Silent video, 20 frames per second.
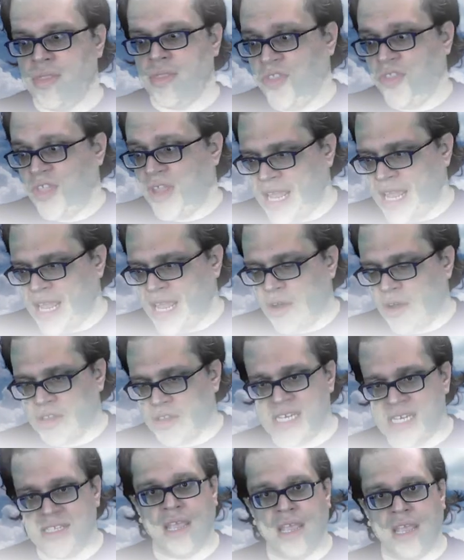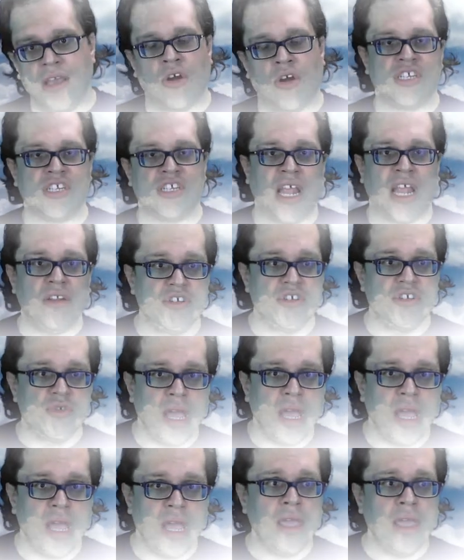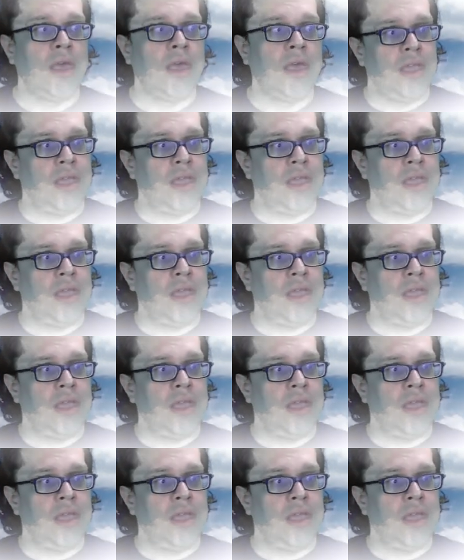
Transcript: Not in an egotistic or selfish way.